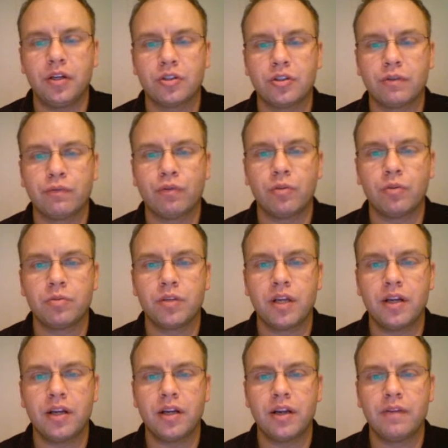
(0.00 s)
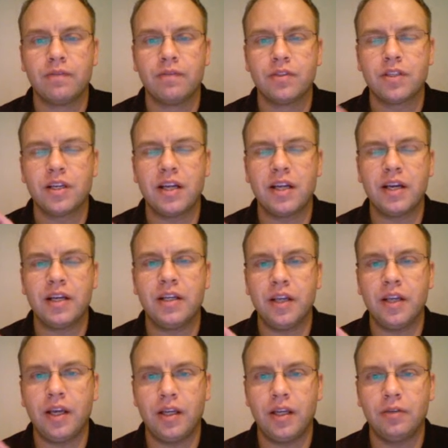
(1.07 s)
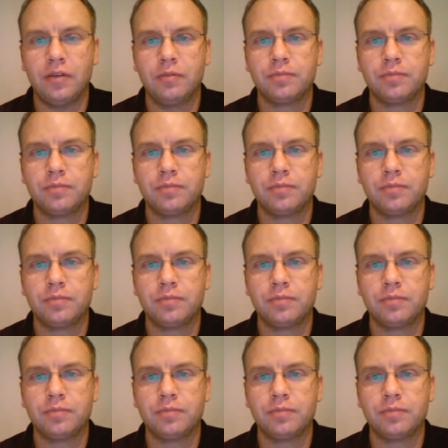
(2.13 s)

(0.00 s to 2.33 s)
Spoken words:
It's a Form 1098.